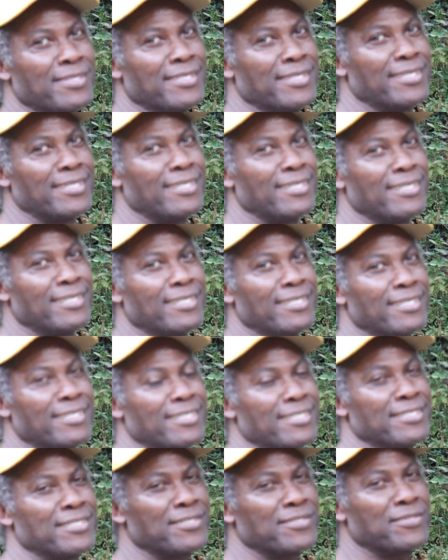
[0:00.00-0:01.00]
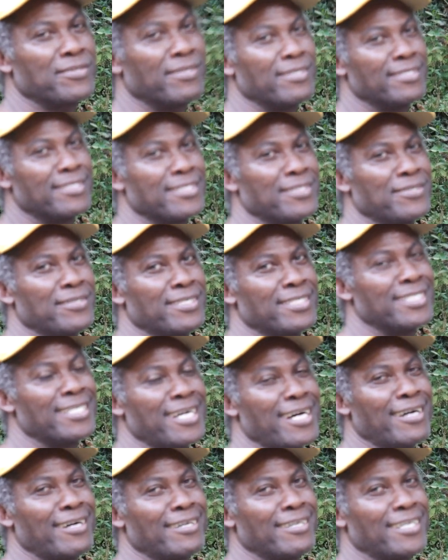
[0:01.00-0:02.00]
Is me. Pork and all of them
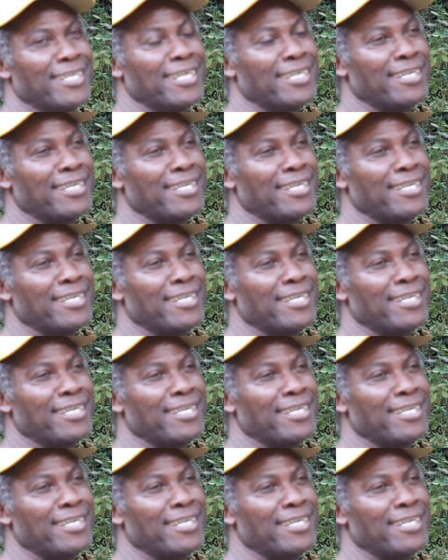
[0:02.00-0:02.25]
sitting there.